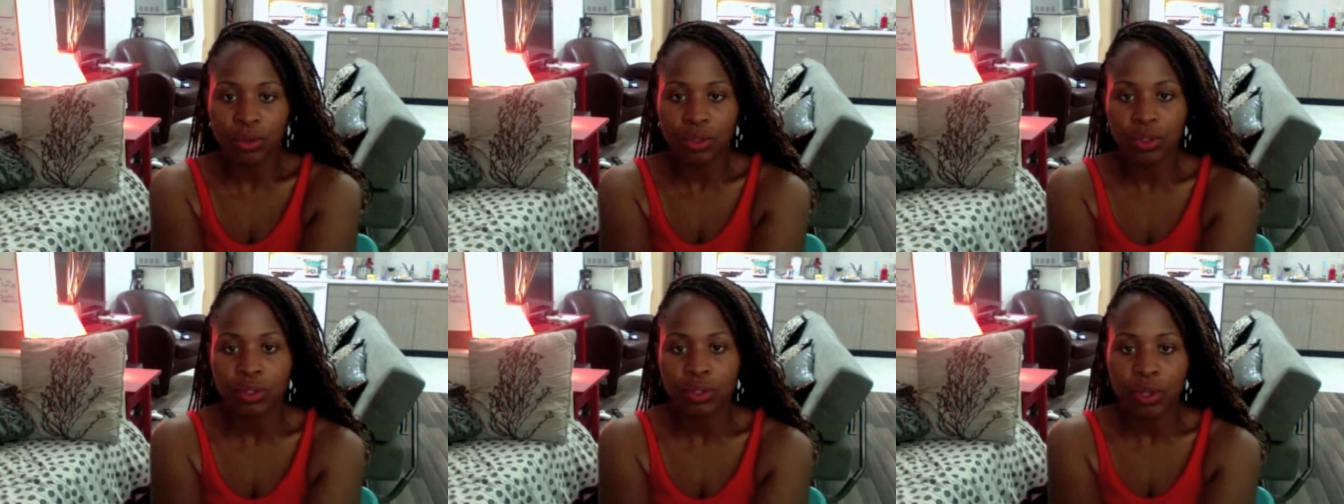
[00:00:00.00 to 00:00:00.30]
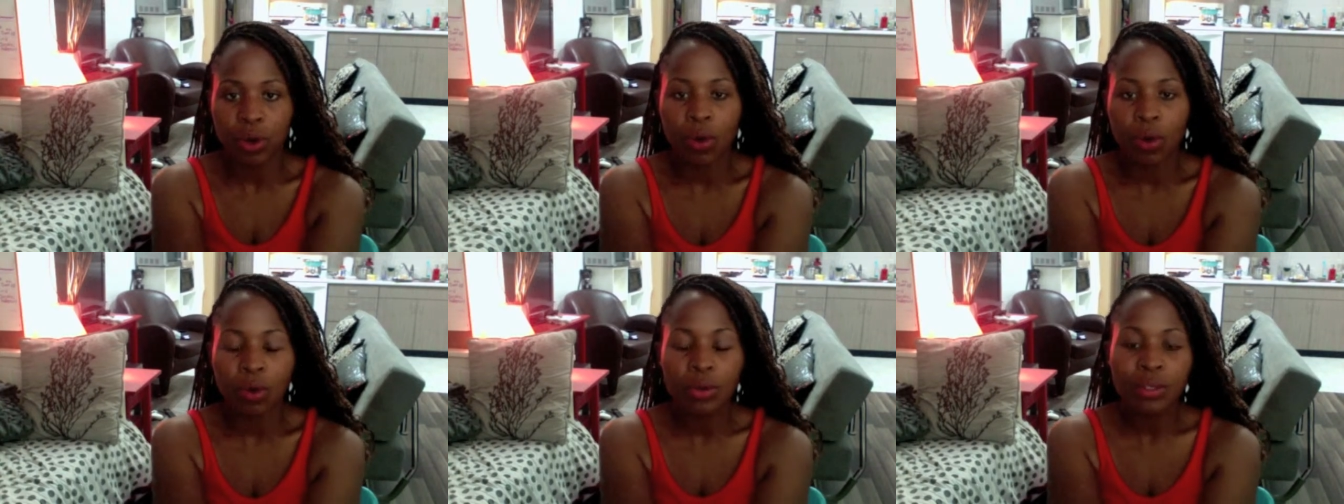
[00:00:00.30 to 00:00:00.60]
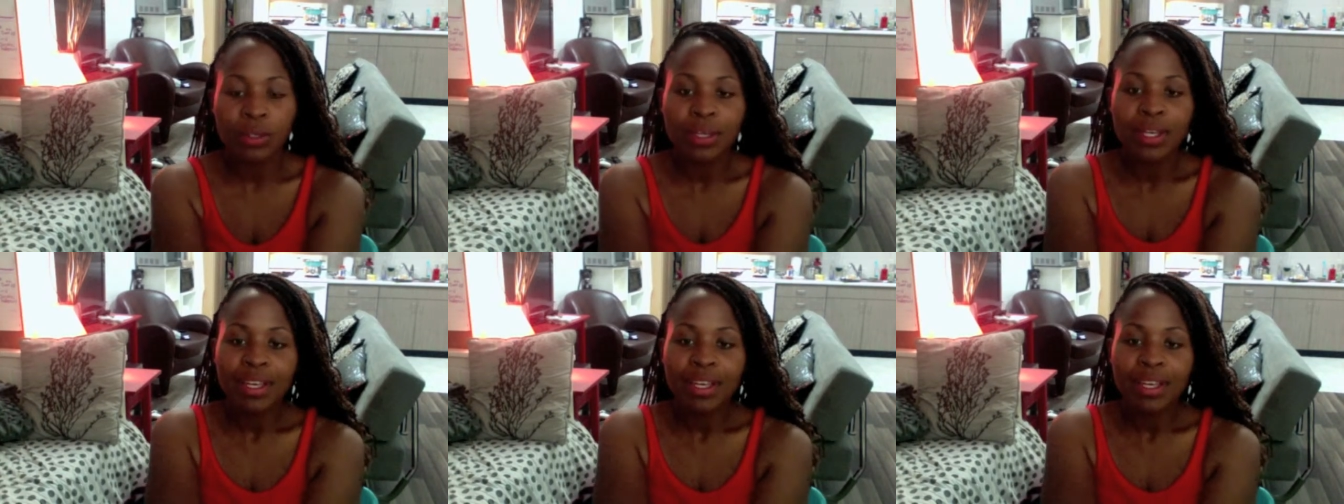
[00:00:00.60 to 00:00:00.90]
So,
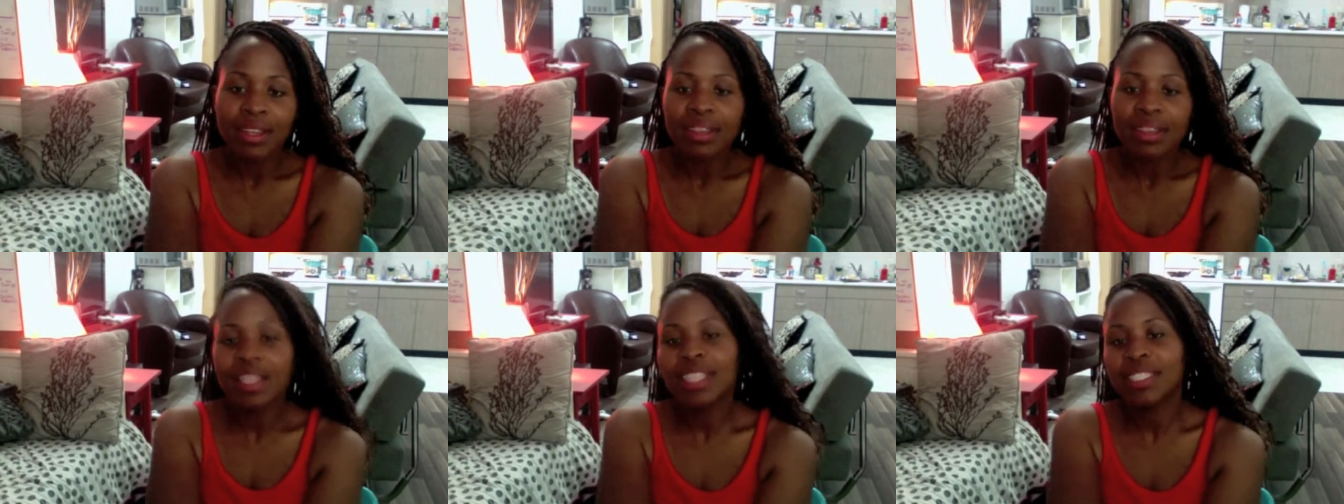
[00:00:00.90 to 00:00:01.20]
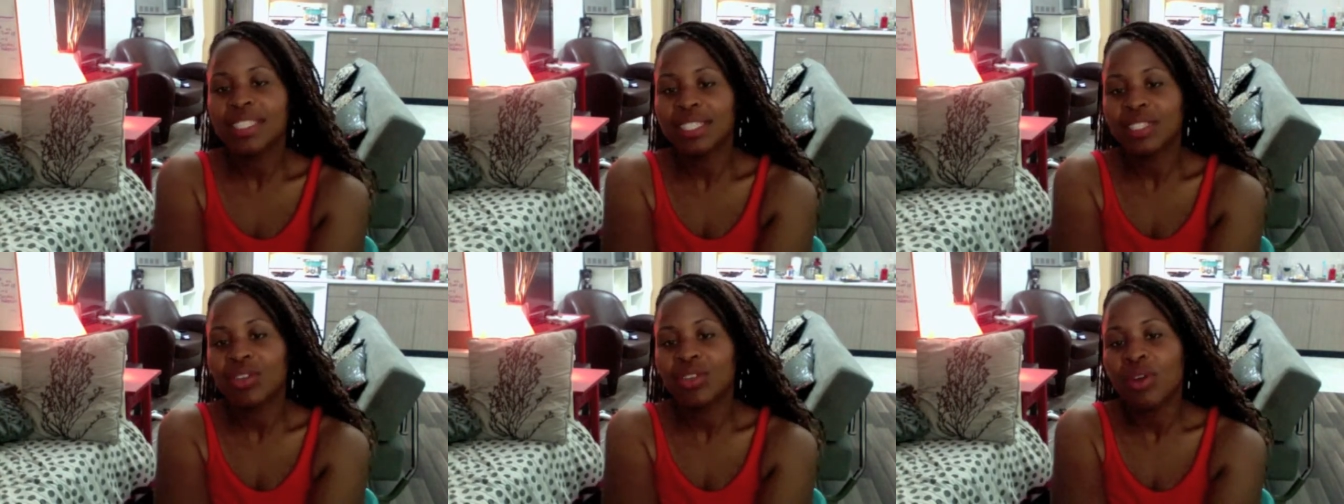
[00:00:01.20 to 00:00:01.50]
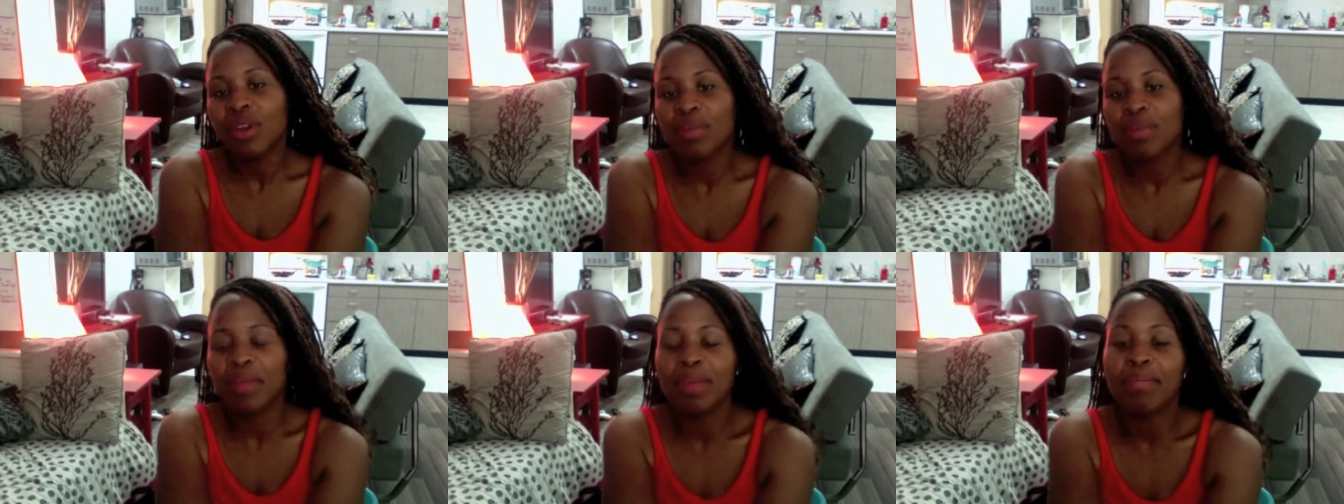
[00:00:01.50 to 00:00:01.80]
this is
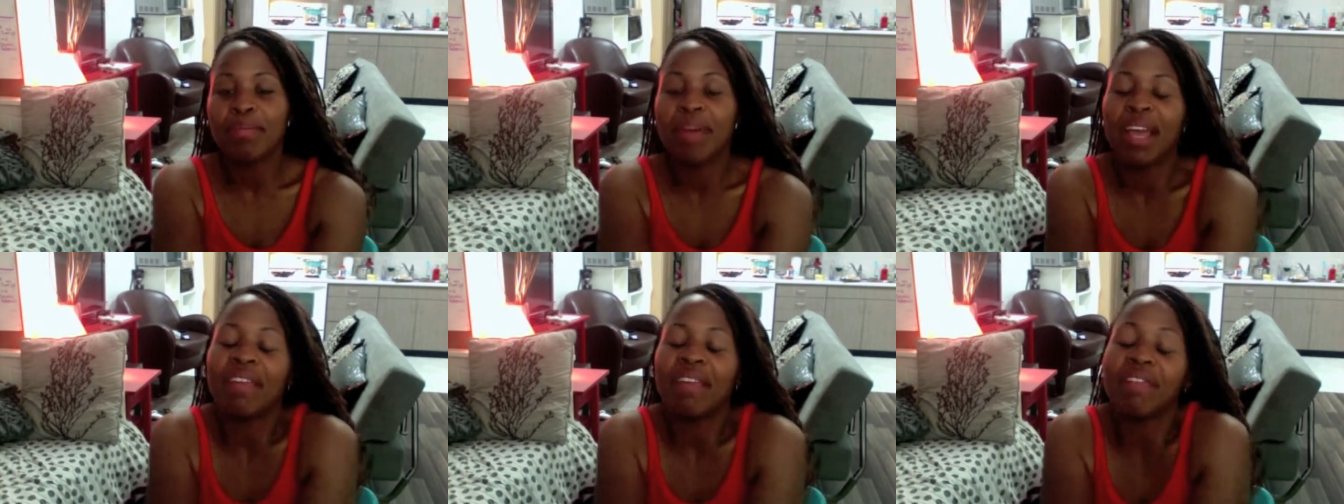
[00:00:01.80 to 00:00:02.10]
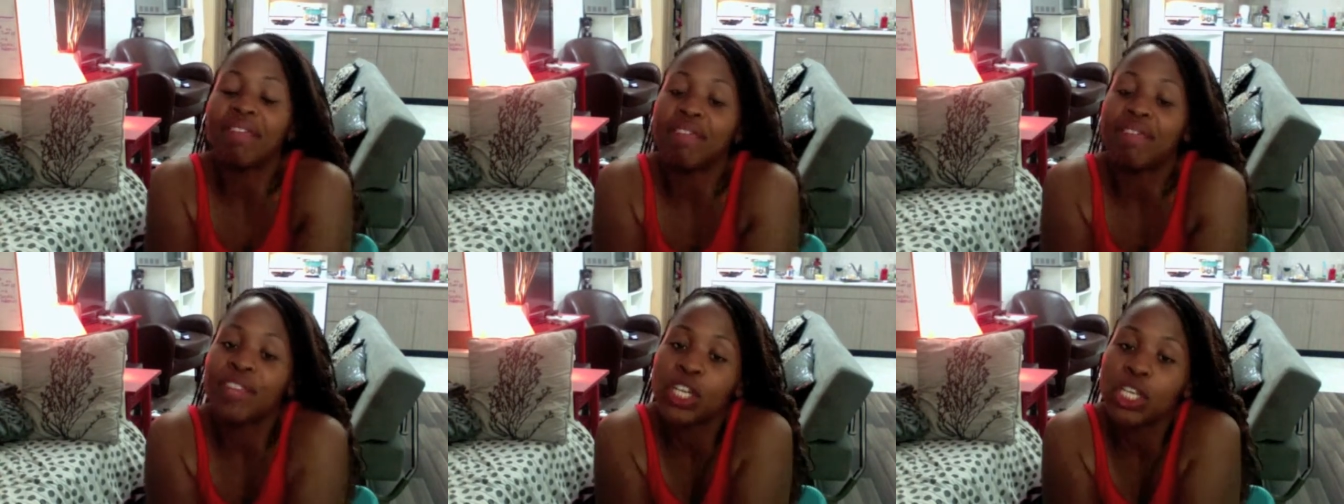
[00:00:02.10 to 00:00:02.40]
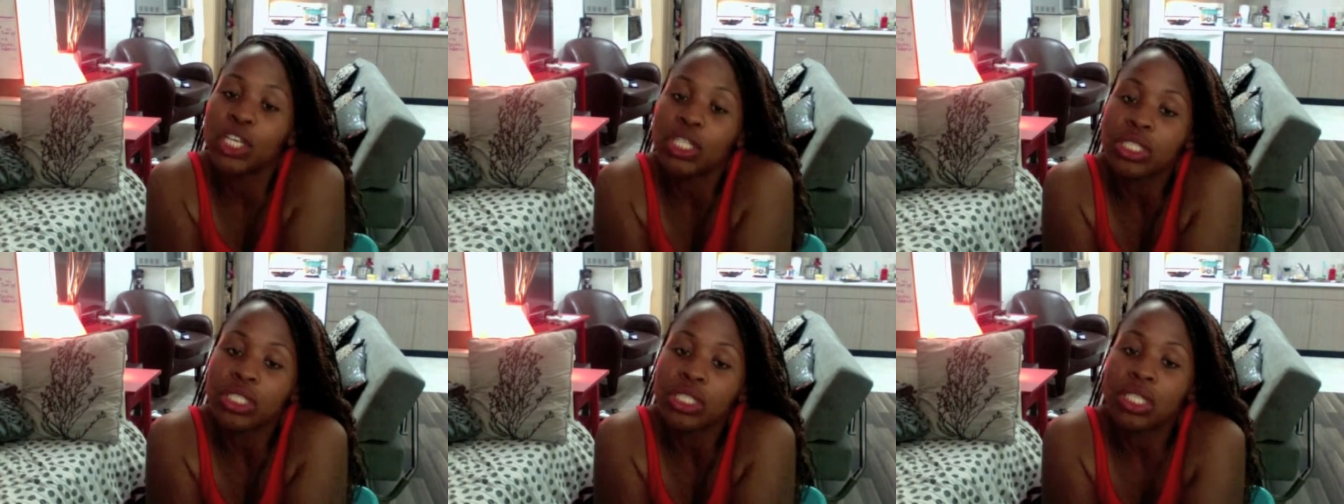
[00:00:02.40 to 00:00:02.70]
going to be my
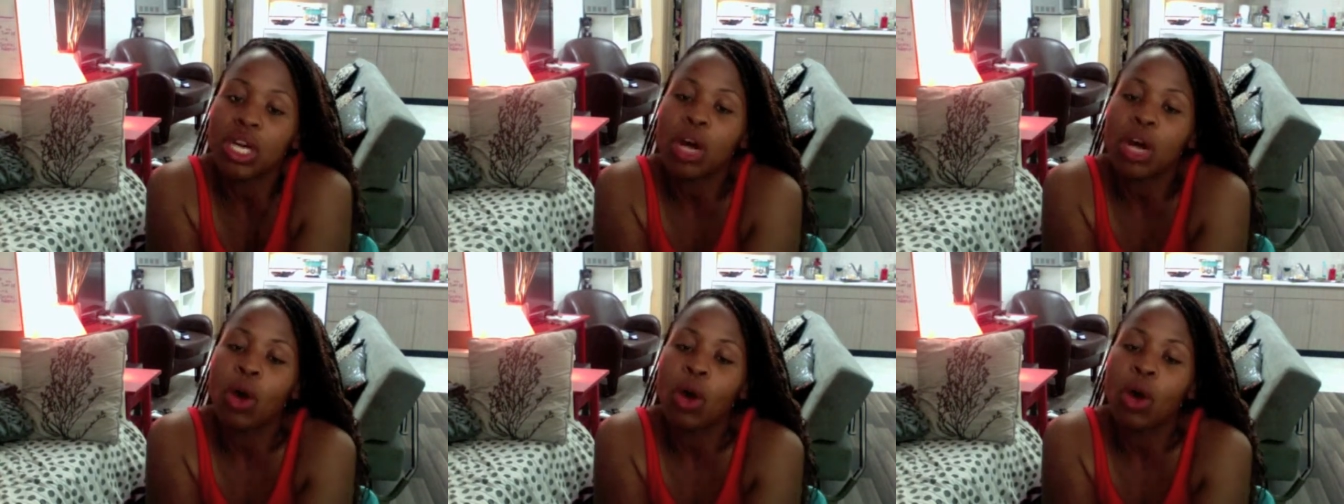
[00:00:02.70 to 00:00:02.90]
first